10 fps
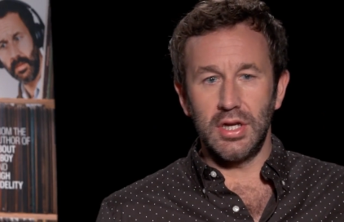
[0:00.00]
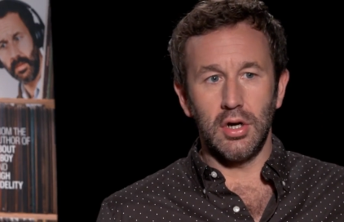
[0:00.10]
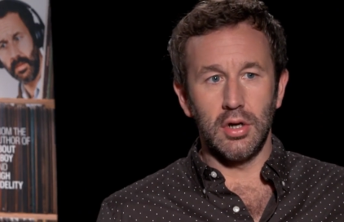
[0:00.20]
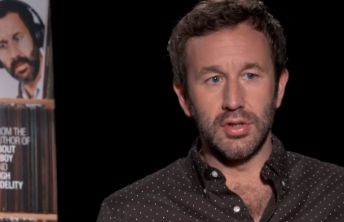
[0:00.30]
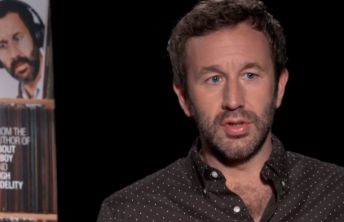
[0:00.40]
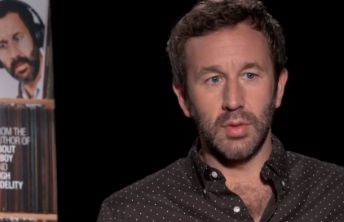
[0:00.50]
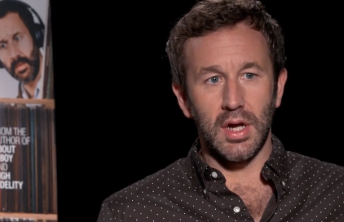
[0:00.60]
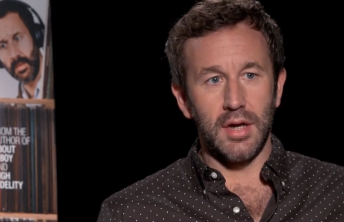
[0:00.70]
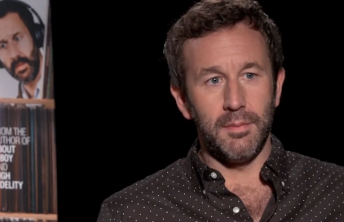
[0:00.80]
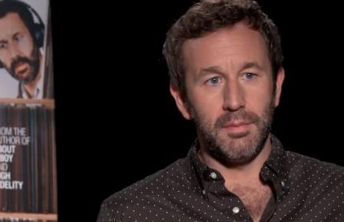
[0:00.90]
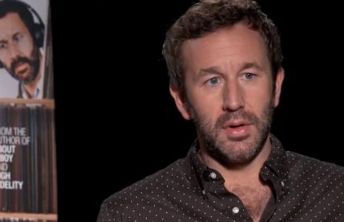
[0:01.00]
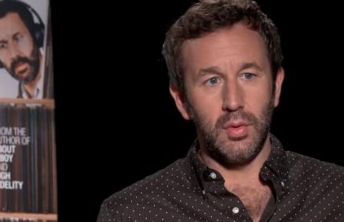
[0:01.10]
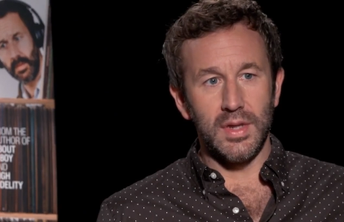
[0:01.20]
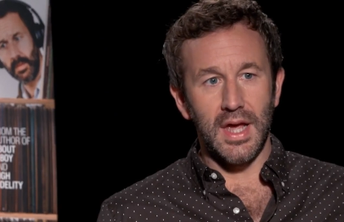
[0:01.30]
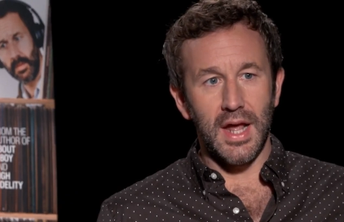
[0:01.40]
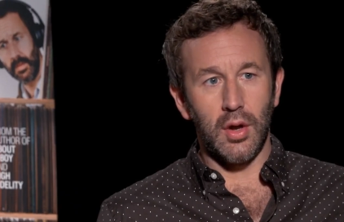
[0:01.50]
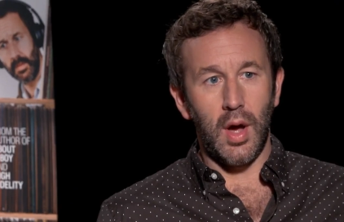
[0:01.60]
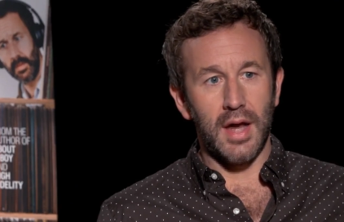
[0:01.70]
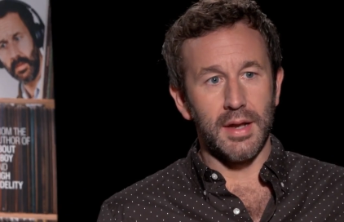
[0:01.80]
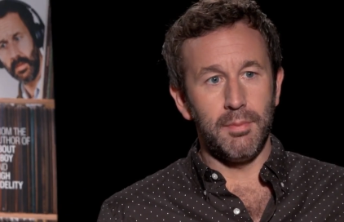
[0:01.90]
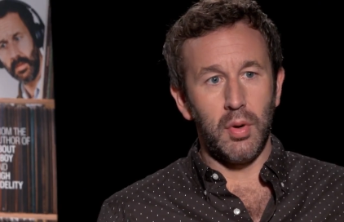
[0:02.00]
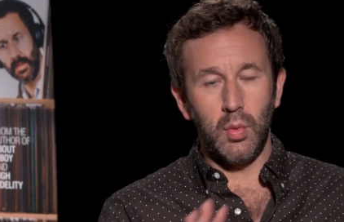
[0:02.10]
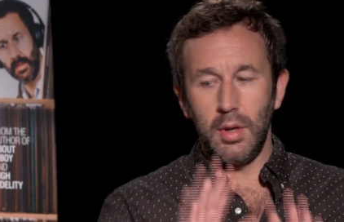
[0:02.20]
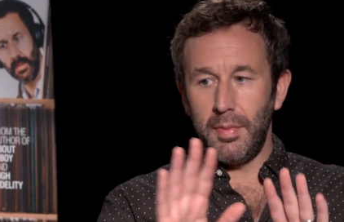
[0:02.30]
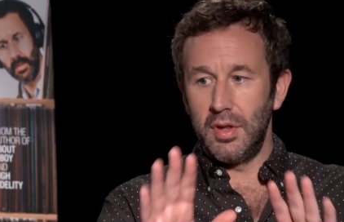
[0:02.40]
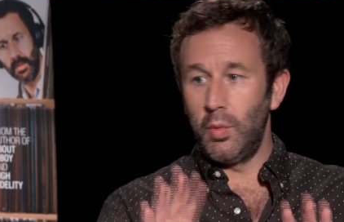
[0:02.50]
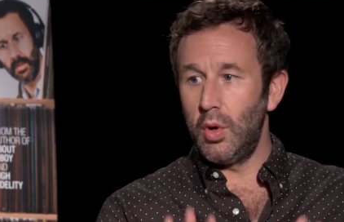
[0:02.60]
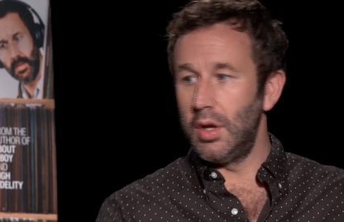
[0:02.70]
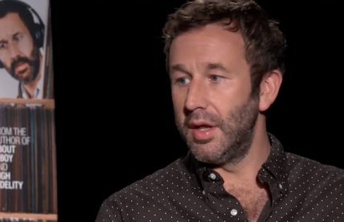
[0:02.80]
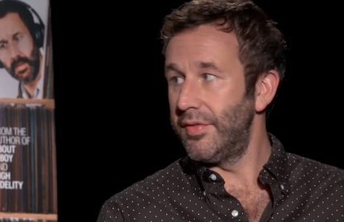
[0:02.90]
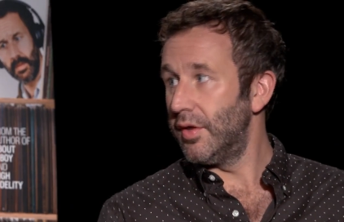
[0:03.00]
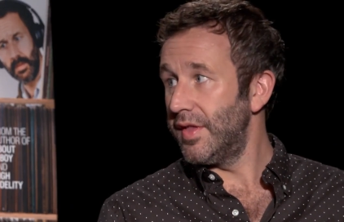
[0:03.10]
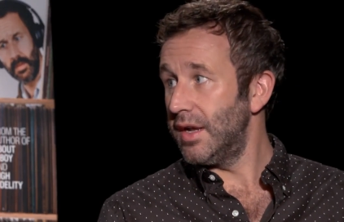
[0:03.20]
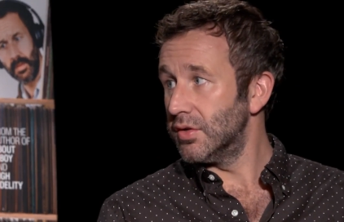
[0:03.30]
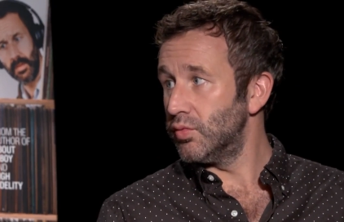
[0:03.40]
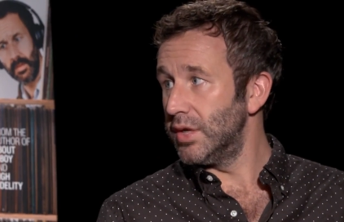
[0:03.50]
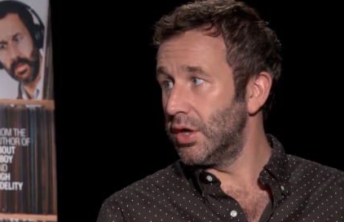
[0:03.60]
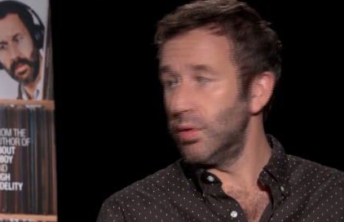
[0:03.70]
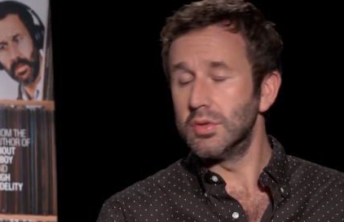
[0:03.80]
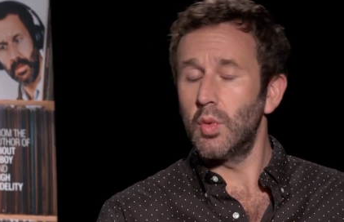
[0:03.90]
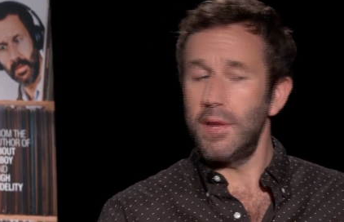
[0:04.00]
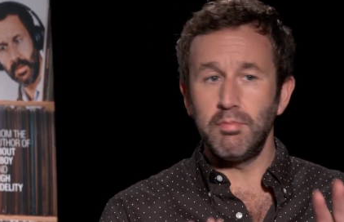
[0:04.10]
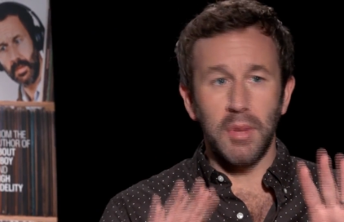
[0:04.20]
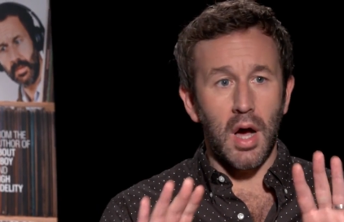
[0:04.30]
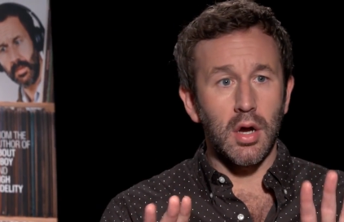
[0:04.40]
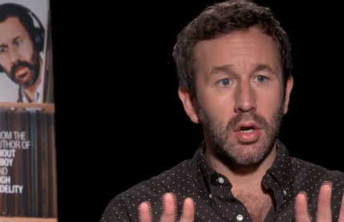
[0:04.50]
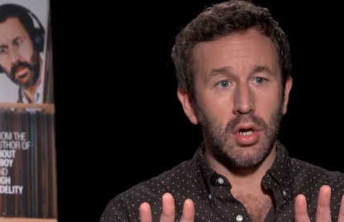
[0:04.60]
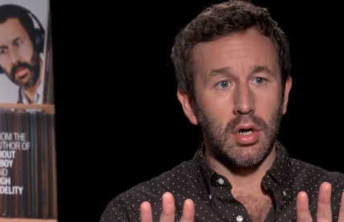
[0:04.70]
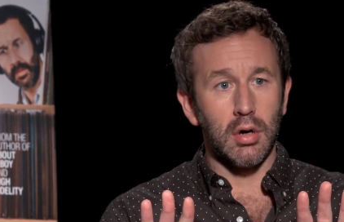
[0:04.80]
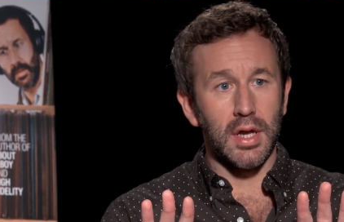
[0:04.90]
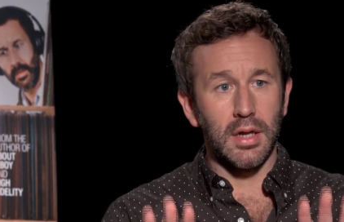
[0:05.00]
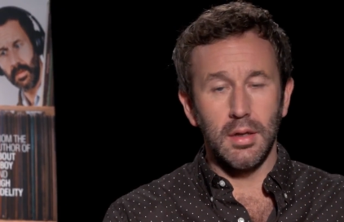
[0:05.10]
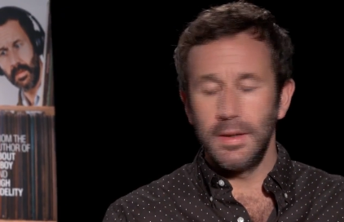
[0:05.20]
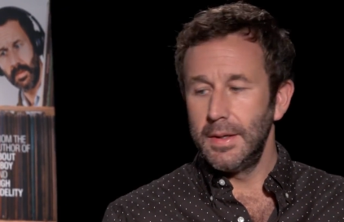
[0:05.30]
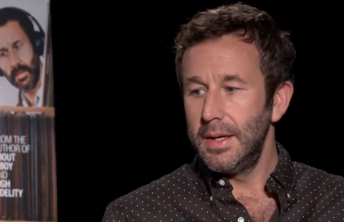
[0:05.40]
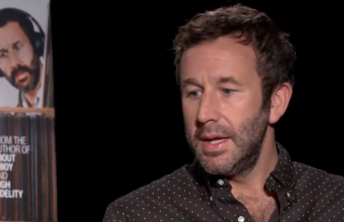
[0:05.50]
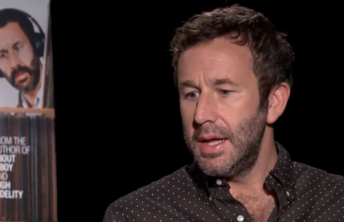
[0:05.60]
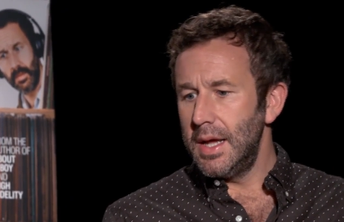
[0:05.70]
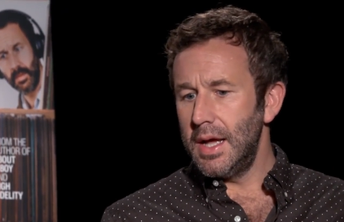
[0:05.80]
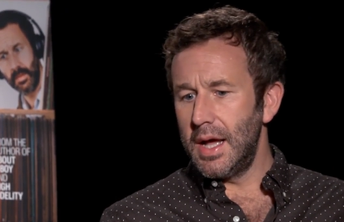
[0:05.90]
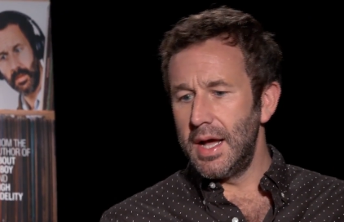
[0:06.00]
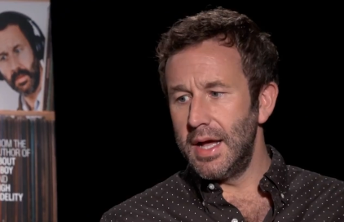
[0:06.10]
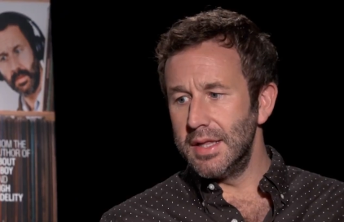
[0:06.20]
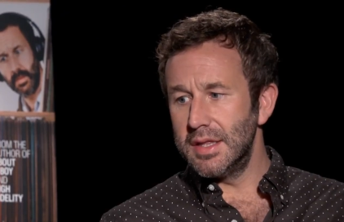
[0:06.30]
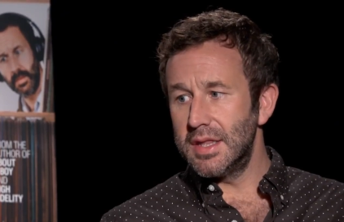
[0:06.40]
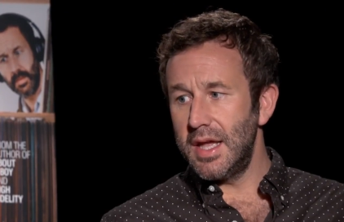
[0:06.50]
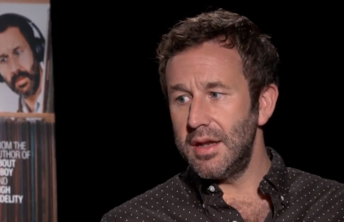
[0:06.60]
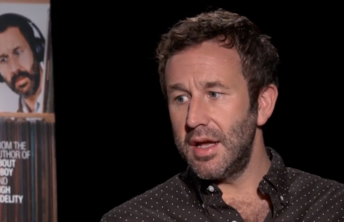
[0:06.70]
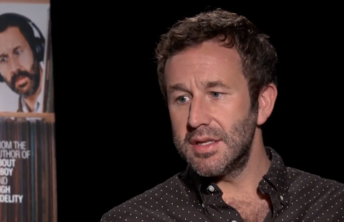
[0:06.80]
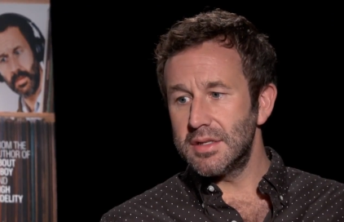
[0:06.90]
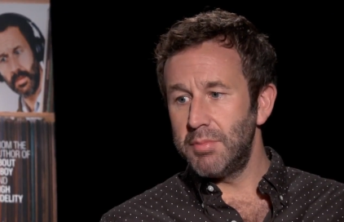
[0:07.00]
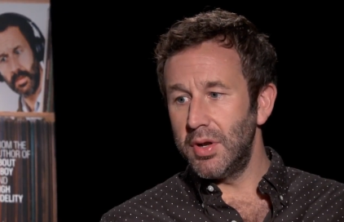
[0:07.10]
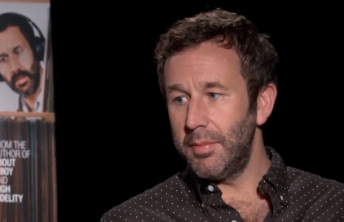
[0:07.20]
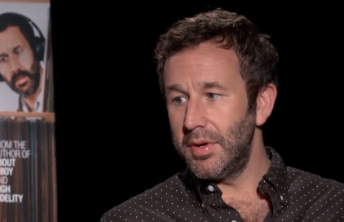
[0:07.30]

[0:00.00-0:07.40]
Speaker 1: colours. They were kind of blue and yellow, and I put one up on the wall and I thought that looks really cool. It's quite block colouring. And then I put up